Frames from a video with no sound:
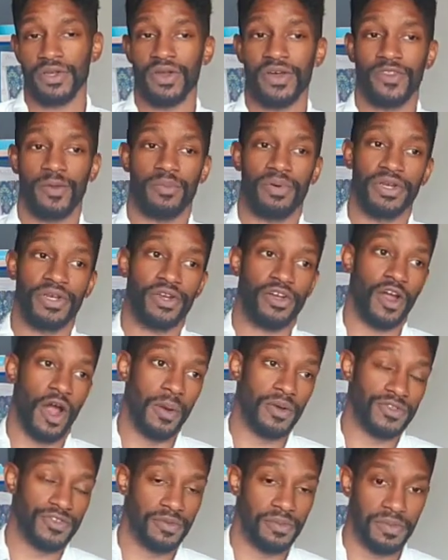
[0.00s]
don't have to bring their
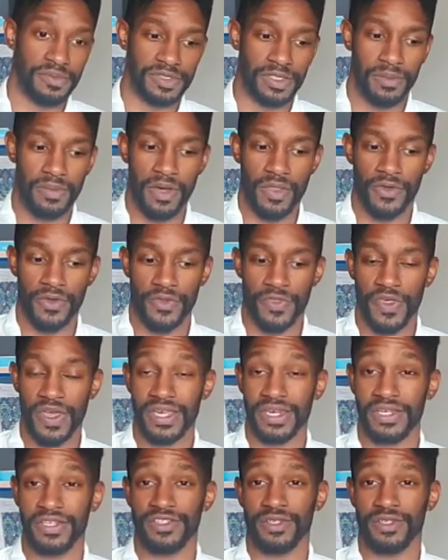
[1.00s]
garbage from some other thing,